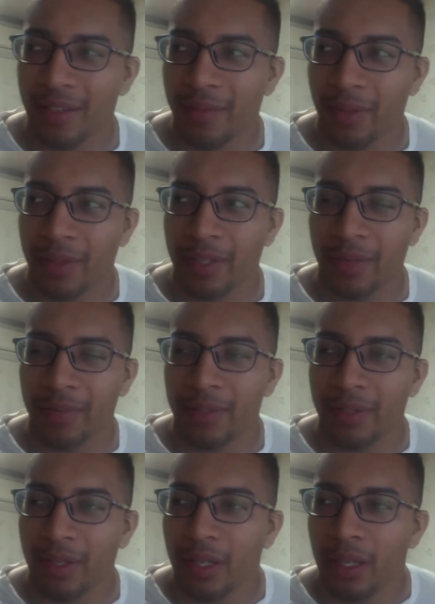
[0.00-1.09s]
most times.
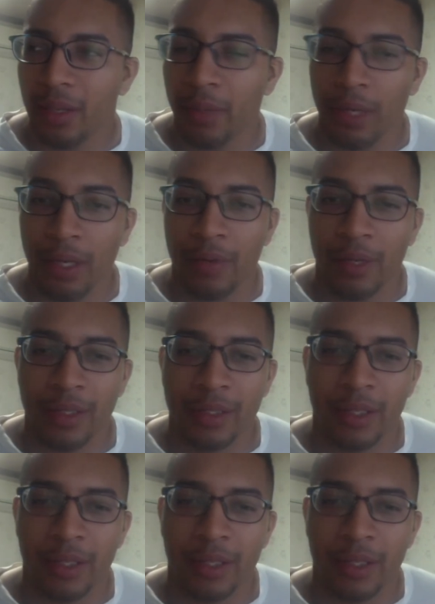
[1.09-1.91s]
But anyways,